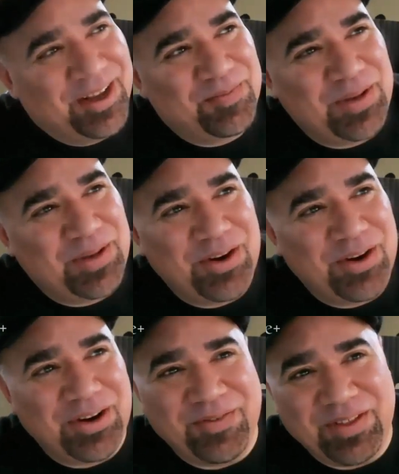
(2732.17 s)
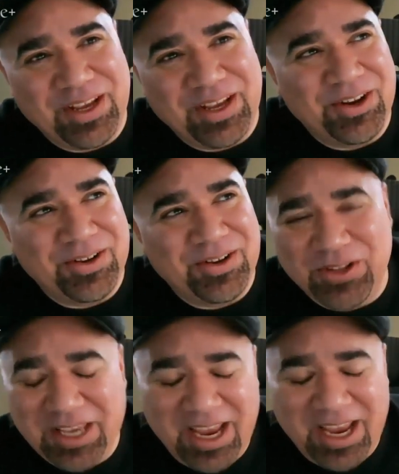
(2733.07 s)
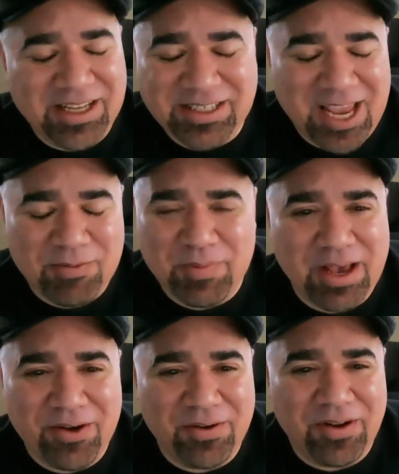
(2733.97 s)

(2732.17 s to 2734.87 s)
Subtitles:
period of the early 80s came about,